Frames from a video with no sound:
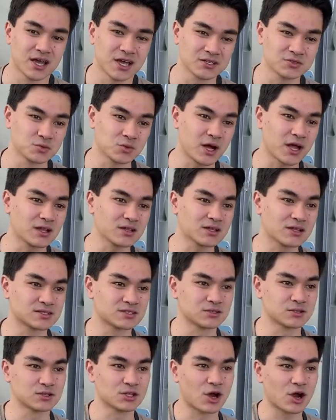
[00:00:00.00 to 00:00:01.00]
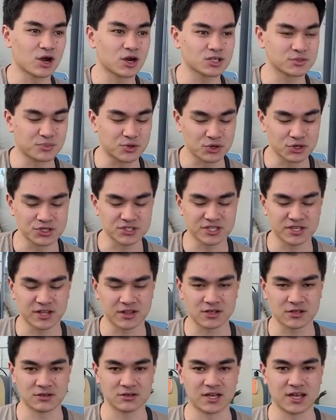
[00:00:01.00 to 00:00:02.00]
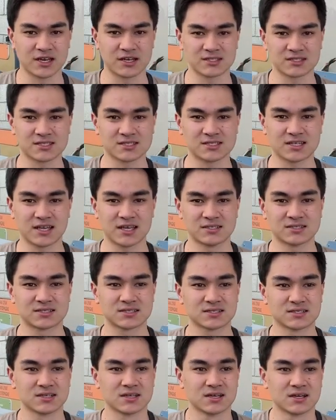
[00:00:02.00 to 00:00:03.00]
as well as a large portion of the United States.